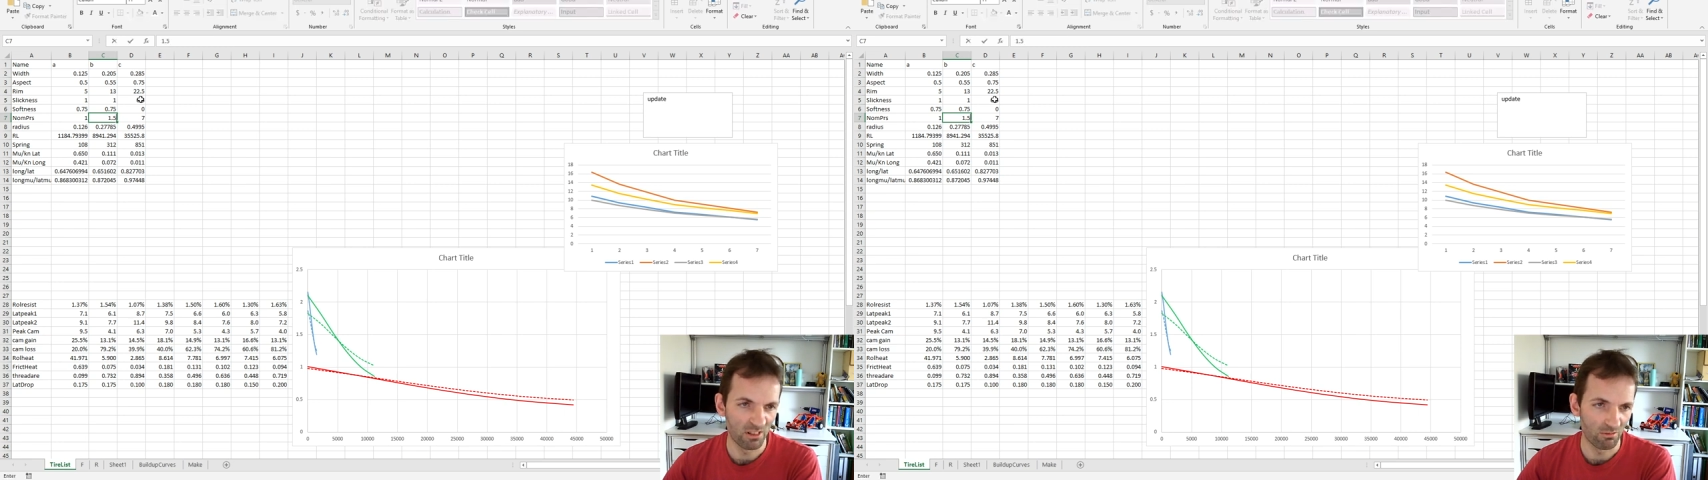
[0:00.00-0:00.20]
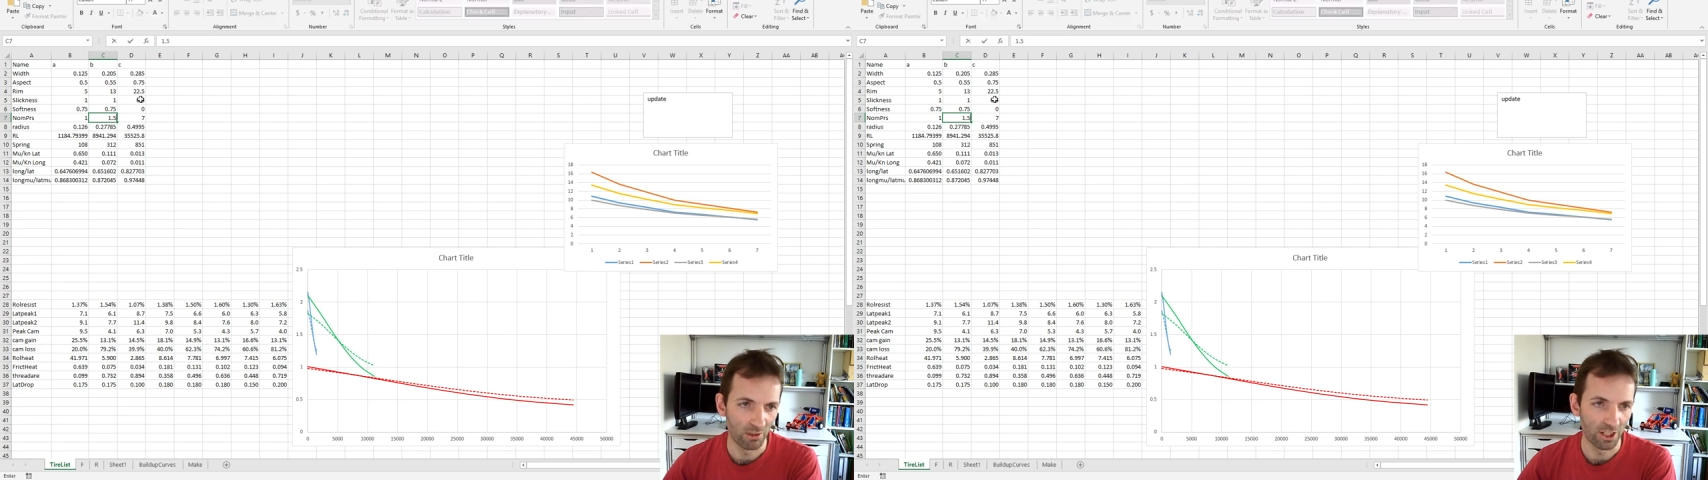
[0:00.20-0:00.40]

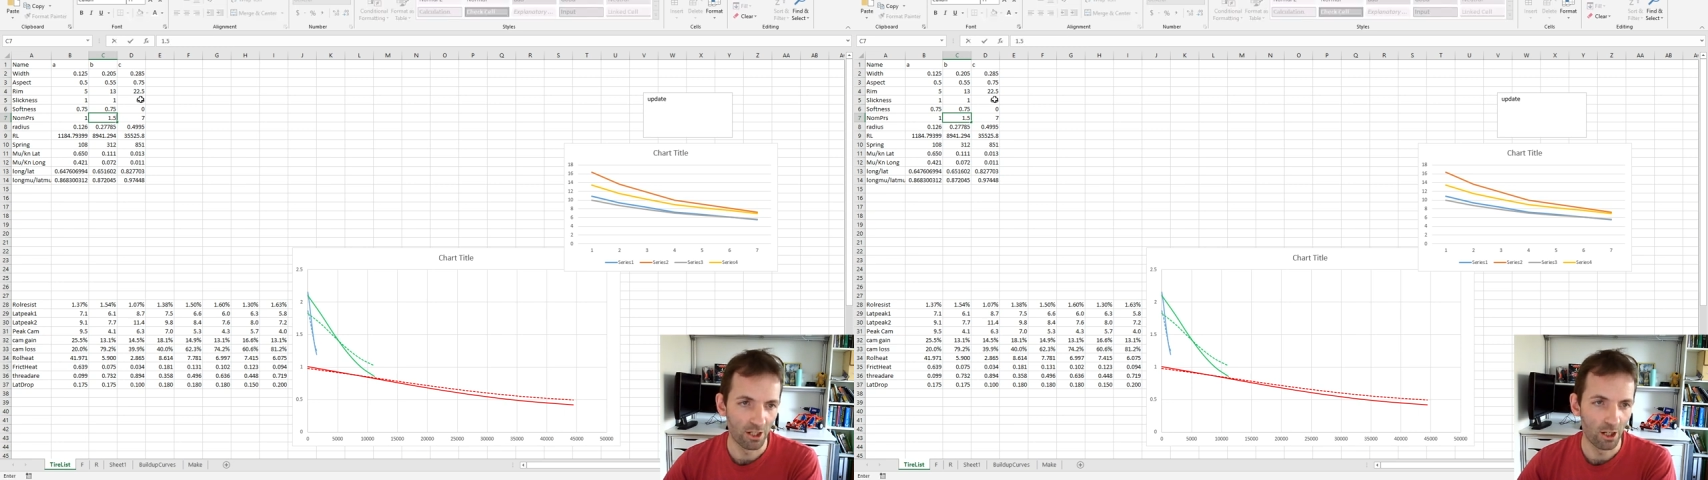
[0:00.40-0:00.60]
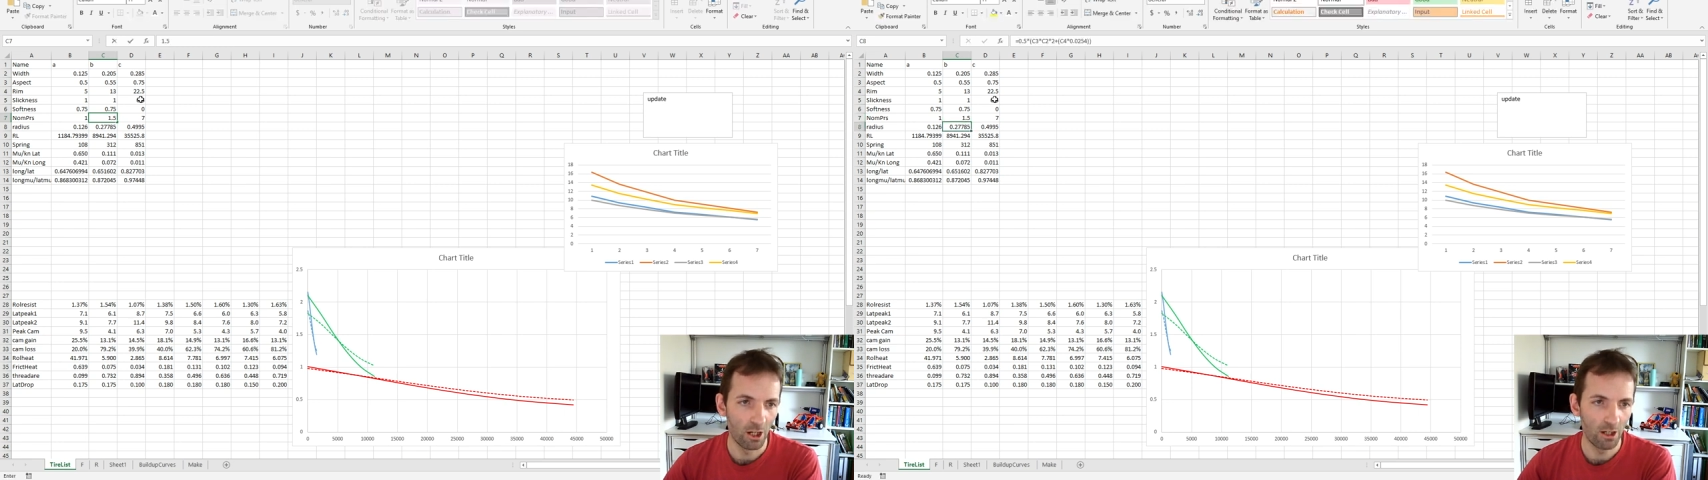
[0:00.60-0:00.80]
is
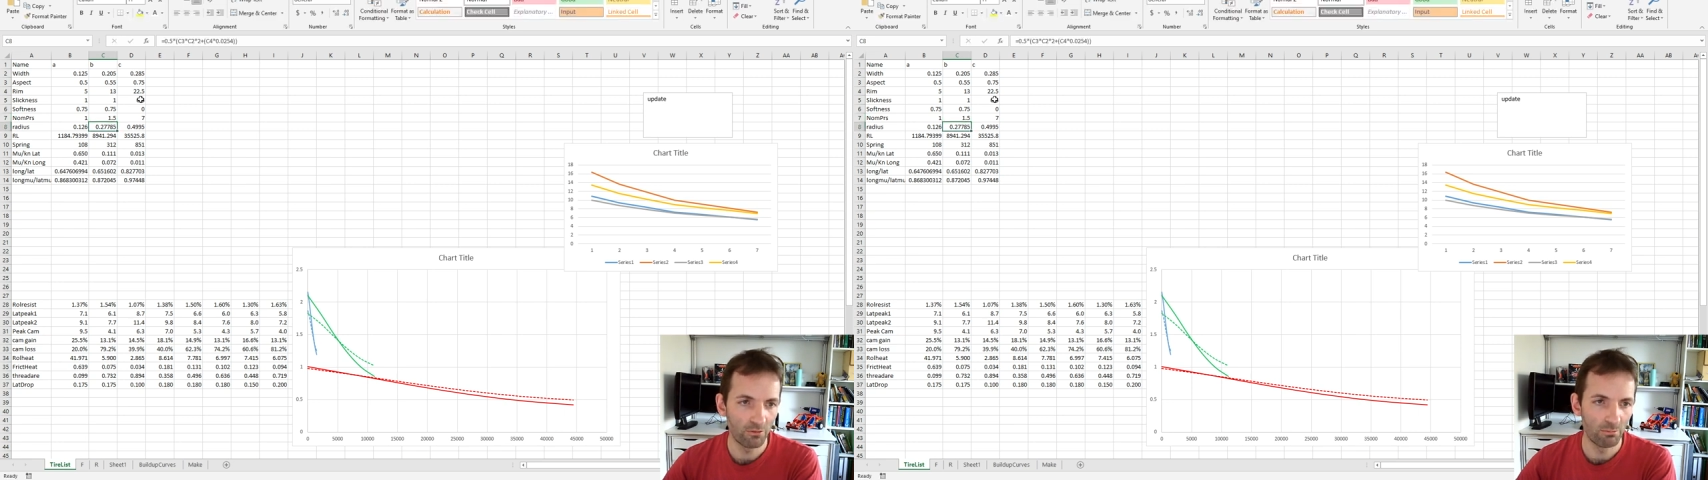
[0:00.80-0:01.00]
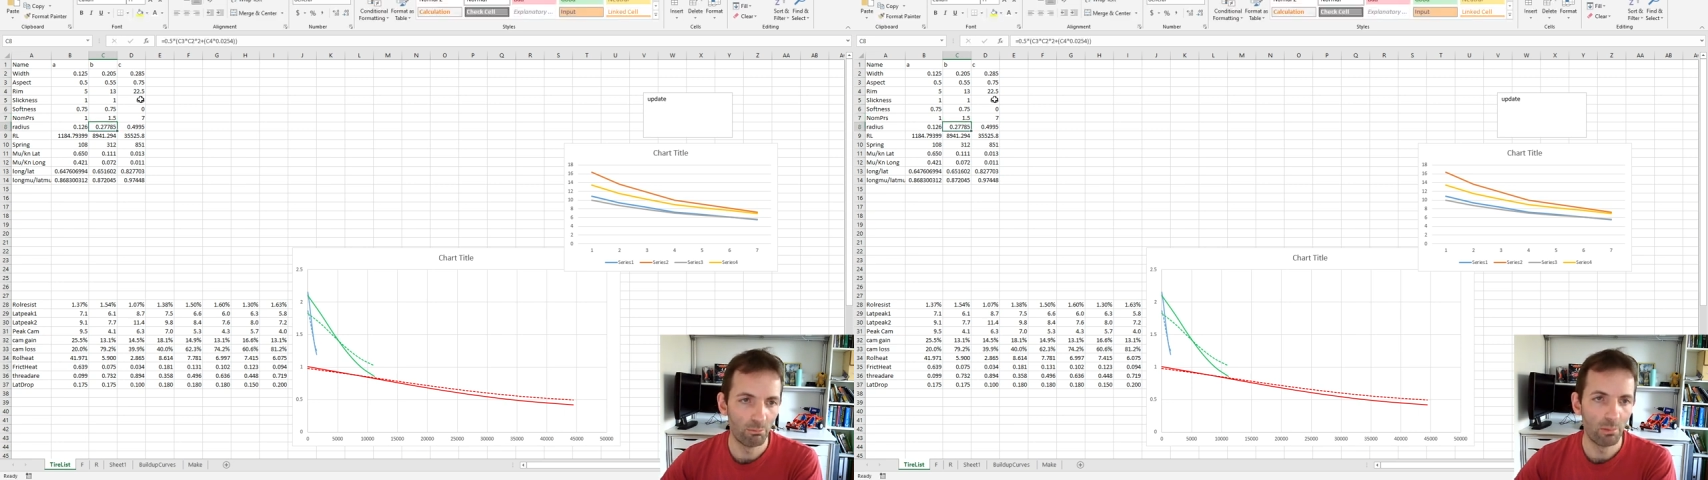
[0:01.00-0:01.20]

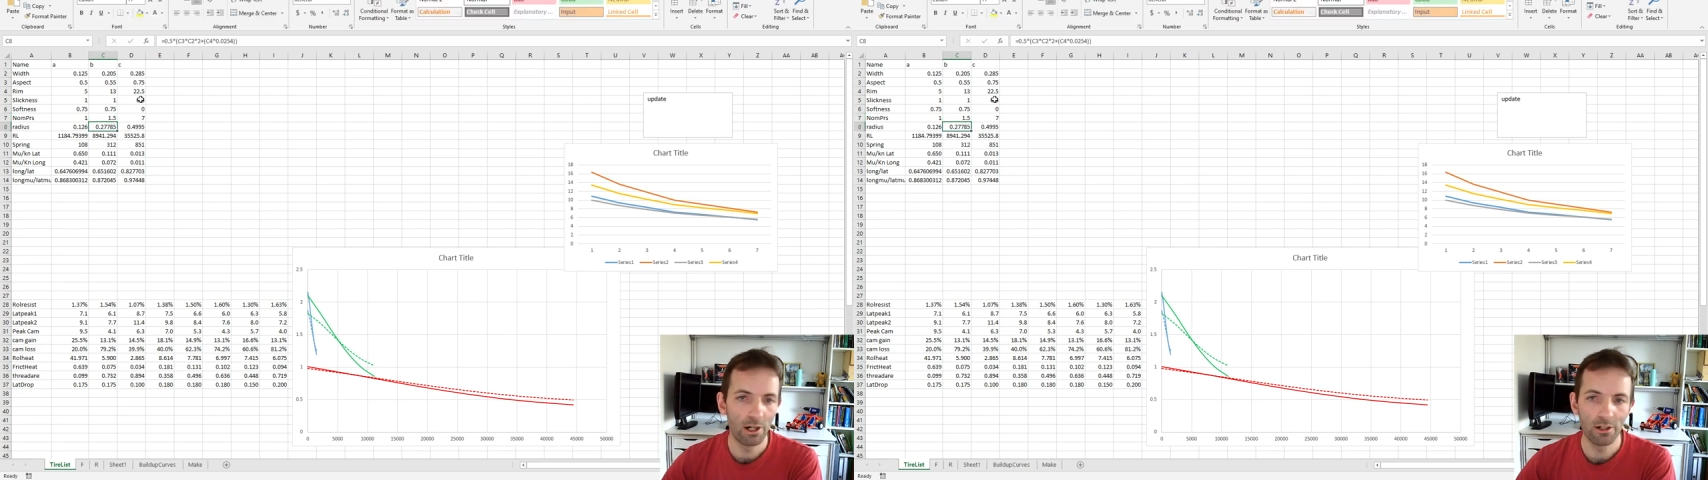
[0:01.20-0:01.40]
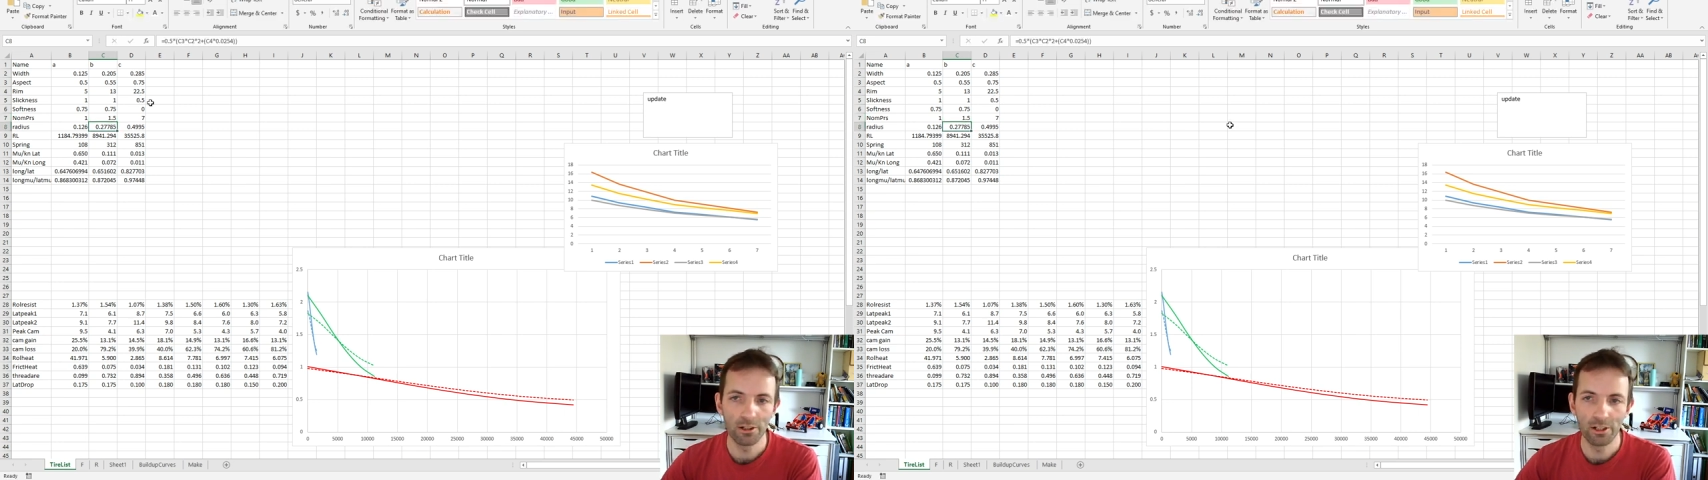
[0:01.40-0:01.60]
1.5
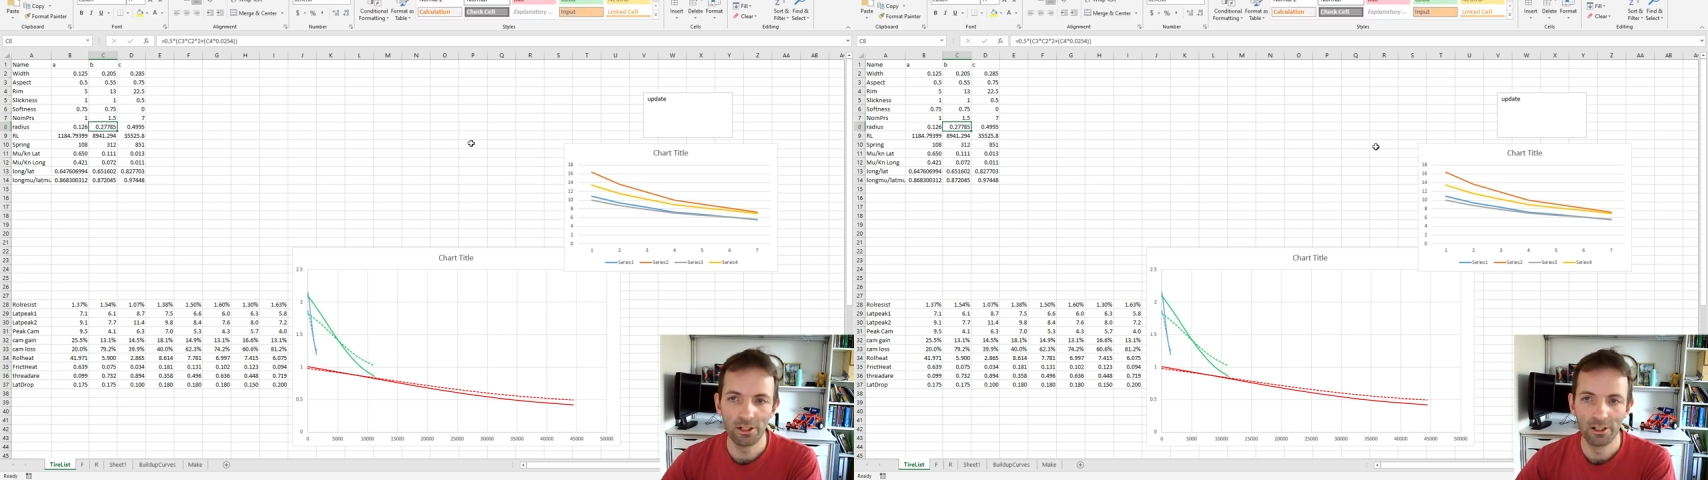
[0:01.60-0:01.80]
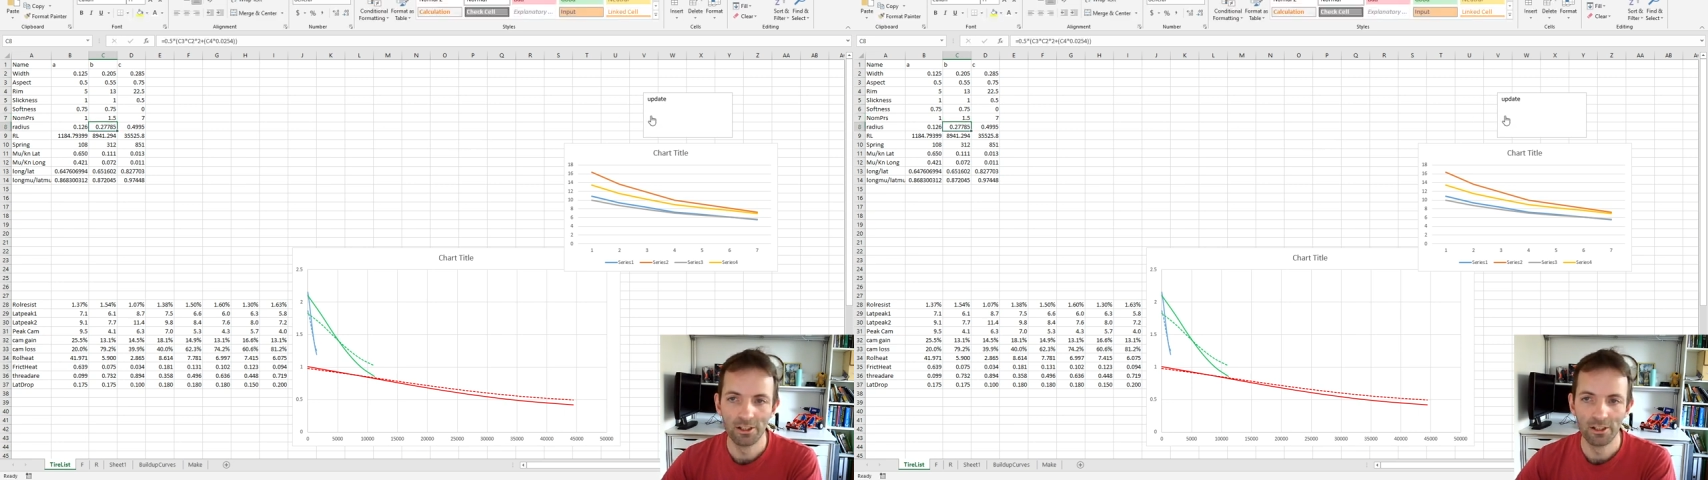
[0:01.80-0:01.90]
bar.